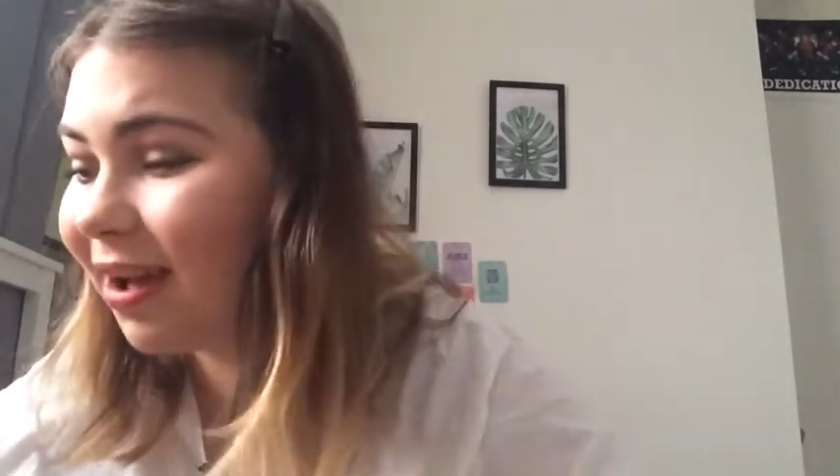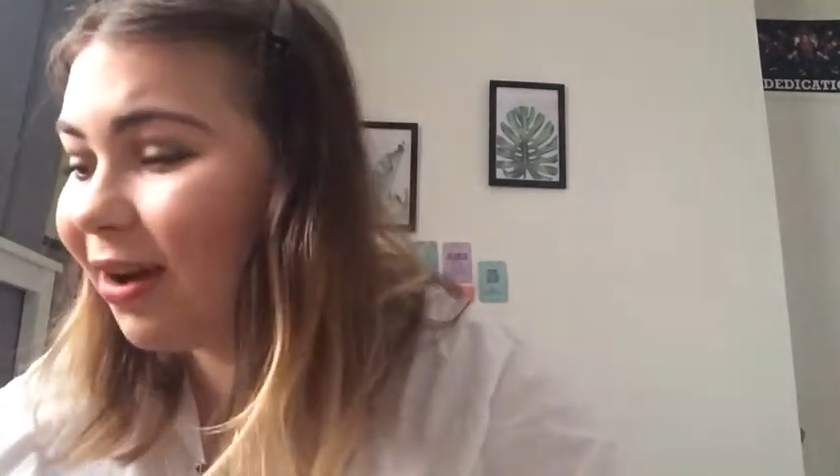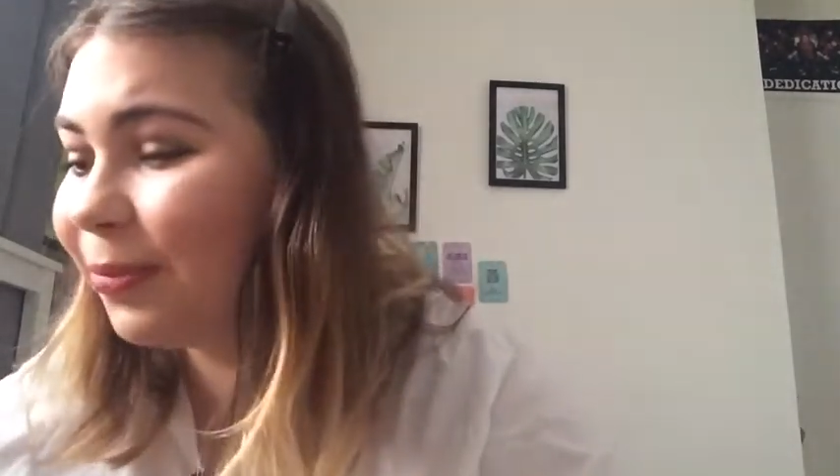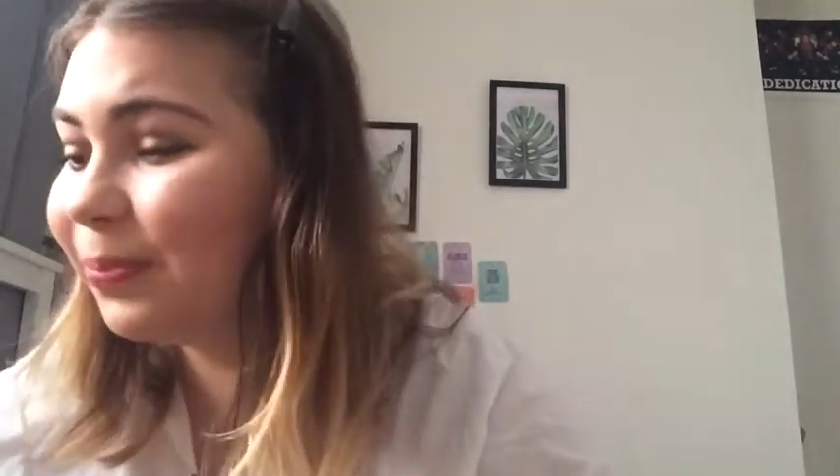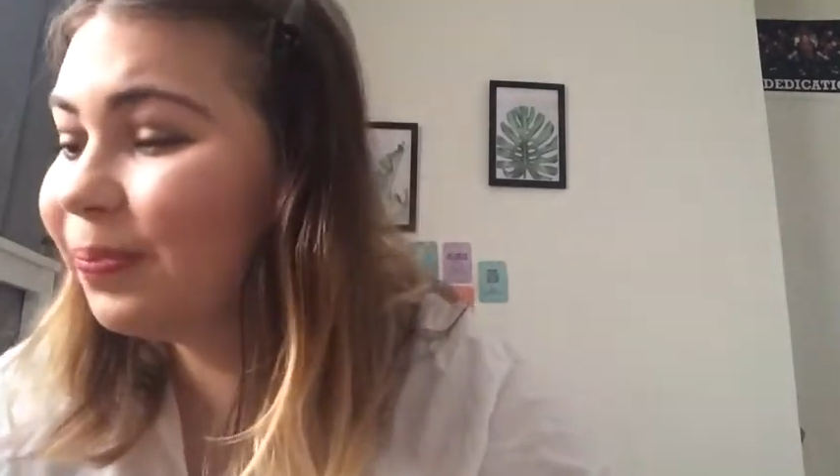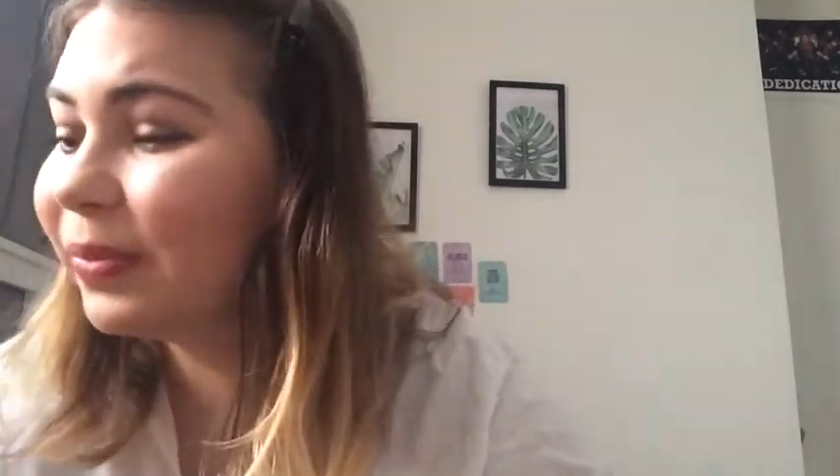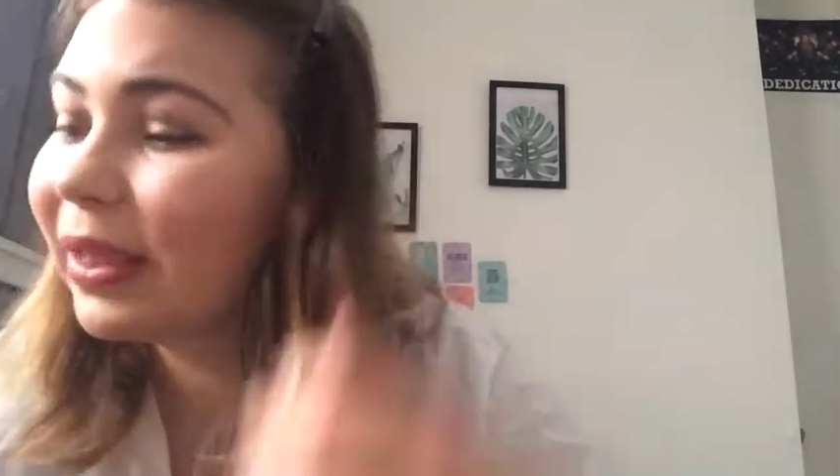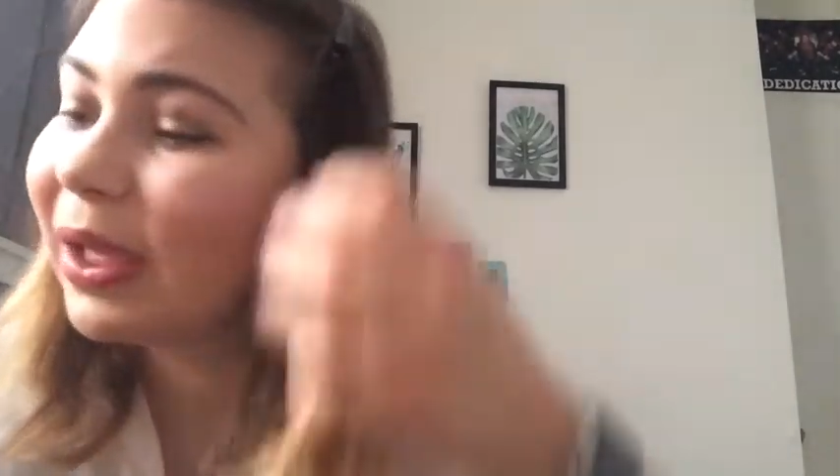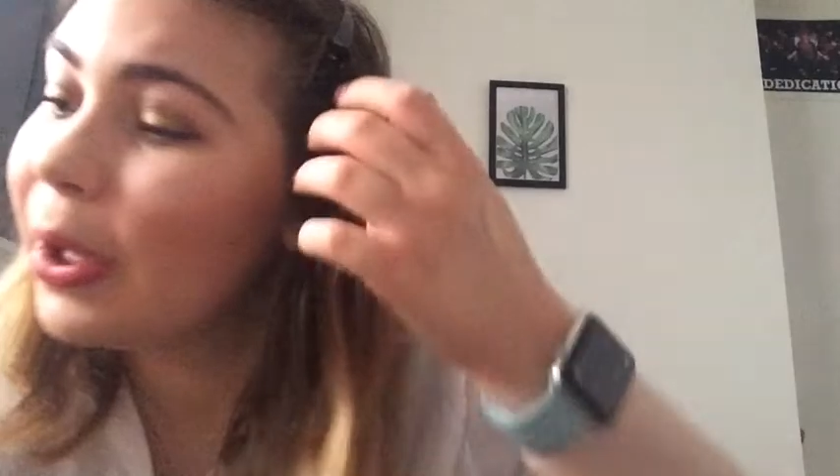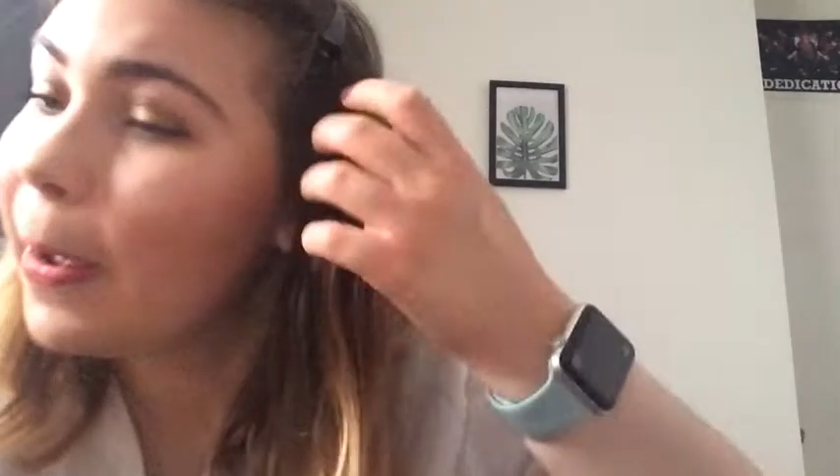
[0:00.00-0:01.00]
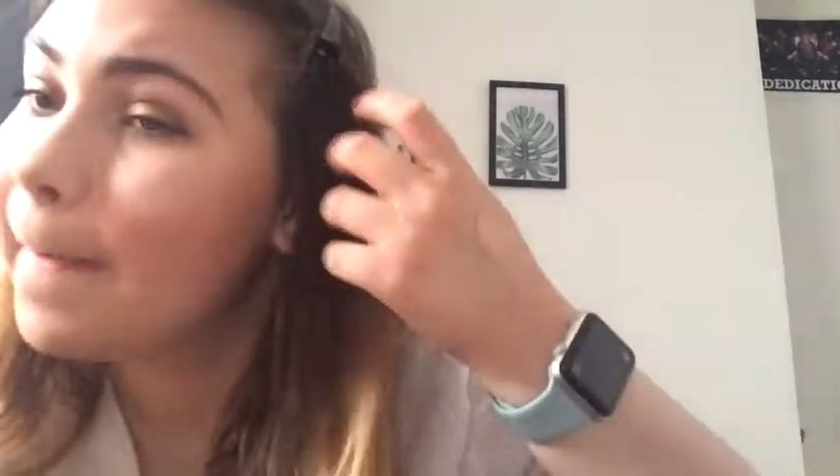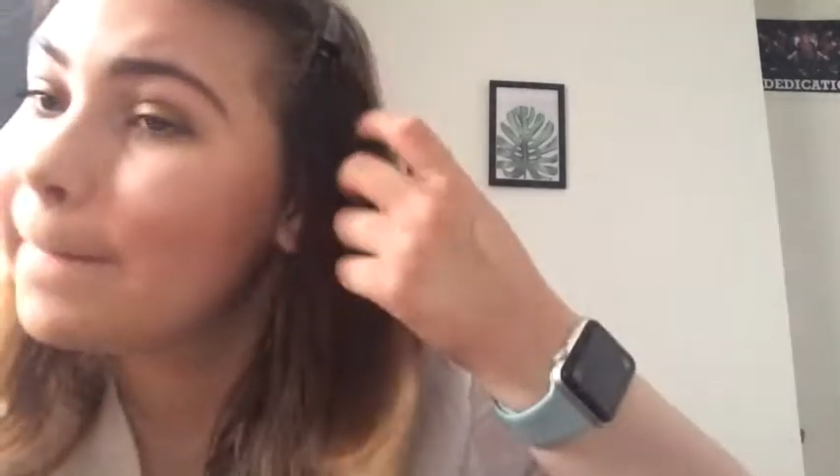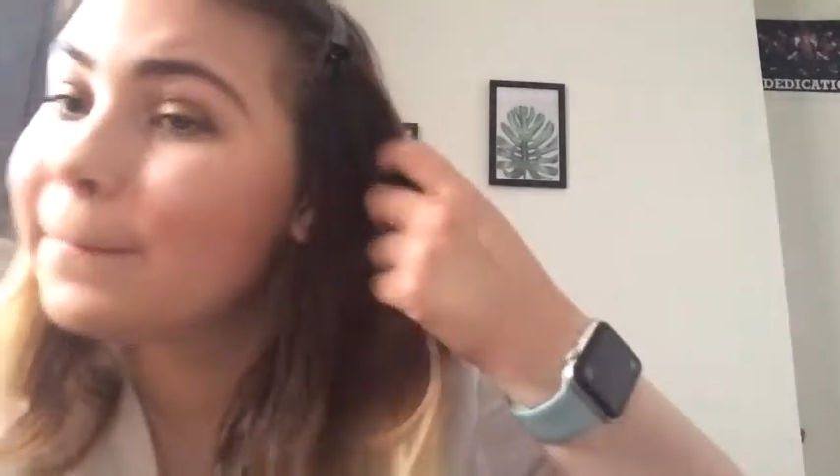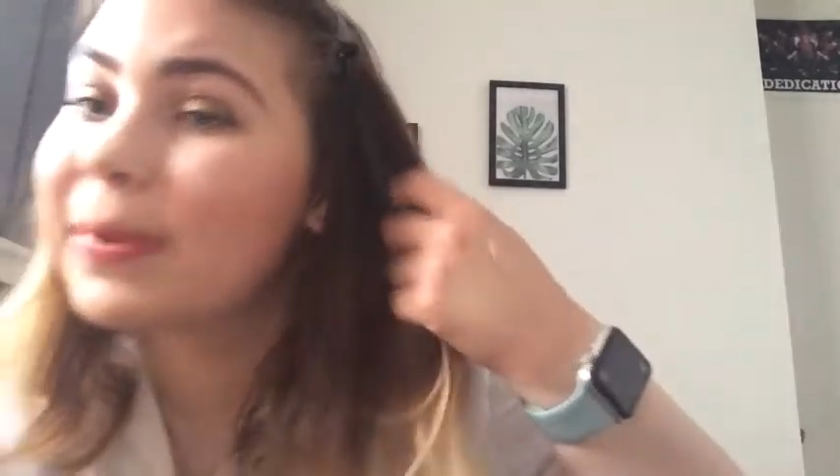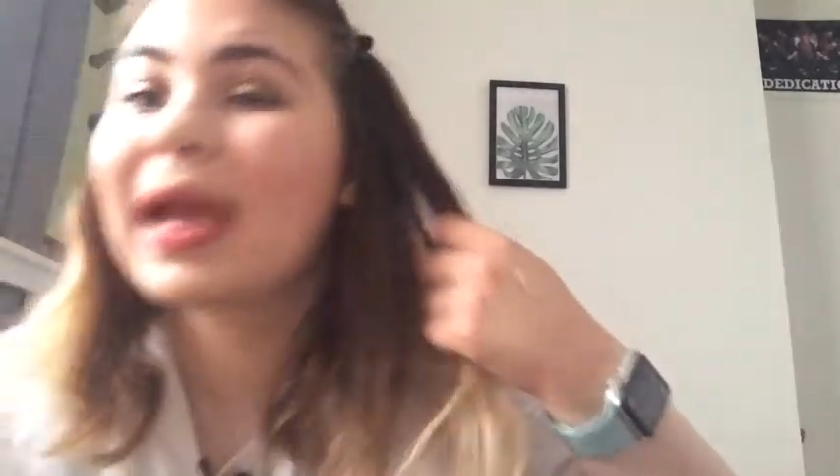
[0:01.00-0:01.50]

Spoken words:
But